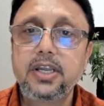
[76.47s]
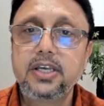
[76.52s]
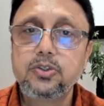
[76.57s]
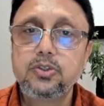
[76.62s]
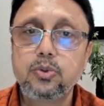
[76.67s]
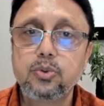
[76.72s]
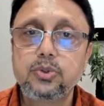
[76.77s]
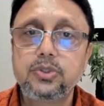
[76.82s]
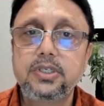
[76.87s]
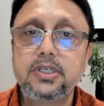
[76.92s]

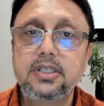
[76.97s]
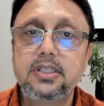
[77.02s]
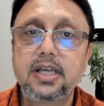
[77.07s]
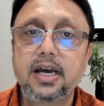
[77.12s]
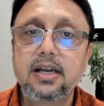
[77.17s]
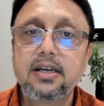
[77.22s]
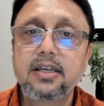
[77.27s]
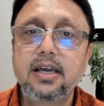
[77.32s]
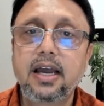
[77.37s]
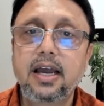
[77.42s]
please do see
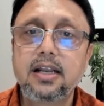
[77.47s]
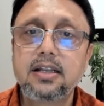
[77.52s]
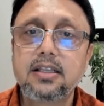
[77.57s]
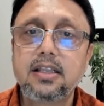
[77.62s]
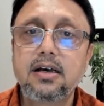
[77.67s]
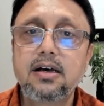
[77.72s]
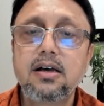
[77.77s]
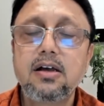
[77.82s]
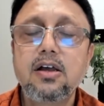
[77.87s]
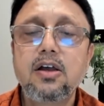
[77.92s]
that
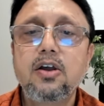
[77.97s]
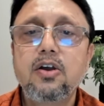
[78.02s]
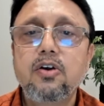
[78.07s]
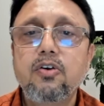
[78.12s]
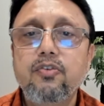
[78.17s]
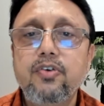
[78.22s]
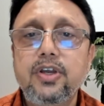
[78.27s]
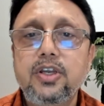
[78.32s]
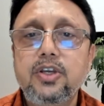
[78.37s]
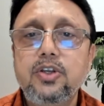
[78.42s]
and the
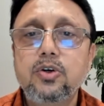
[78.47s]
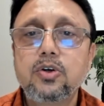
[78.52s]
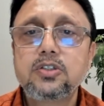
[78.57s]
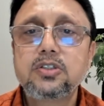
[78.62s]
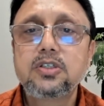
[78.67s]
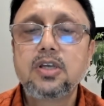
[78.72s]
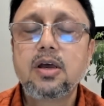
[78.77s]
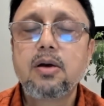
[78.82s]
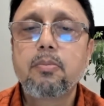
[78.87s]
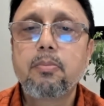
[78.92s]

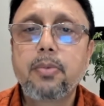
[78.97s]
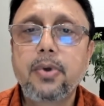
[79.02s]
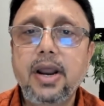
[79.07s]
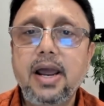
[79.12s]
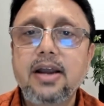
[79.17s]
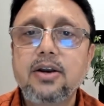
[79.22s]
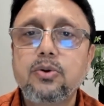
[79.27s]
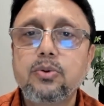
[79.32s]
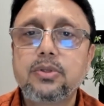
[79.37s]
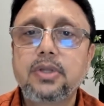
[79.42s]
videos
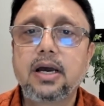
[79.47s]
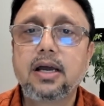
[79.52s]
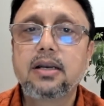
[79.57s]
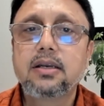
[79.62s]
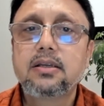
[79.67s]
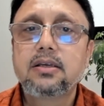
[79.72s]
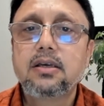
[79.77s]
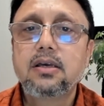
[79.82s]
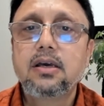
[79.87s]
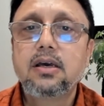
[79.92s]
prior to
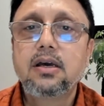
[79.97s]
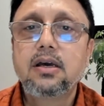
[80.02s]
that.